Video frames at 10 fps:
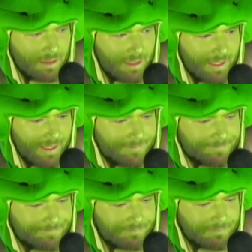
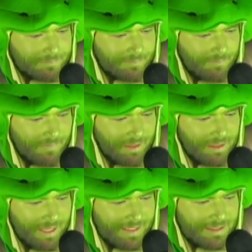And
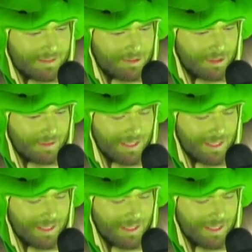you know,